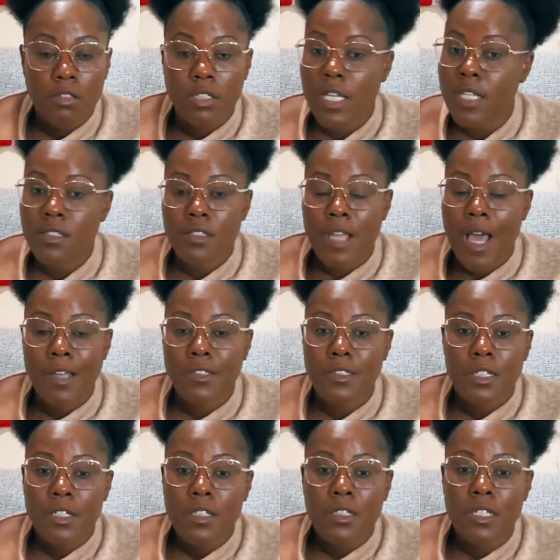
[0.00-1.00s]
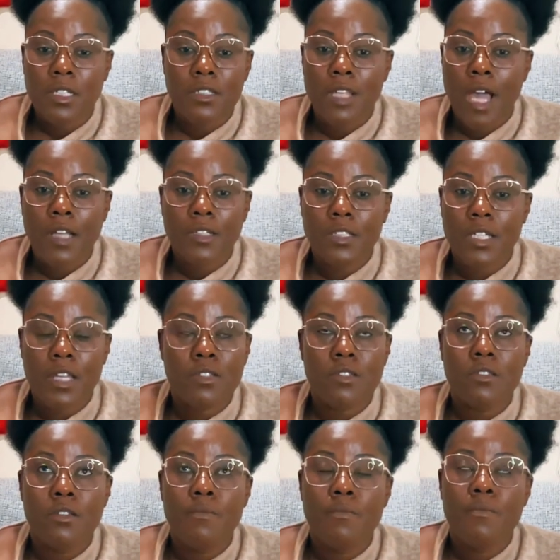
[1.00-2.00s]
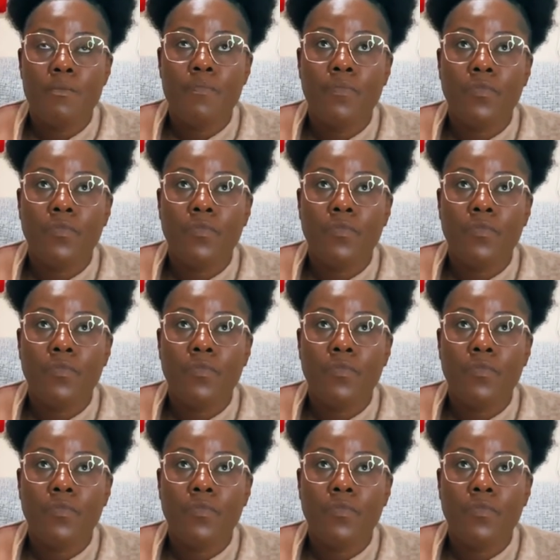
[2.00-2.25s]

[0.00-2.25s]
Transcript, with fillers: There's not, it's not just,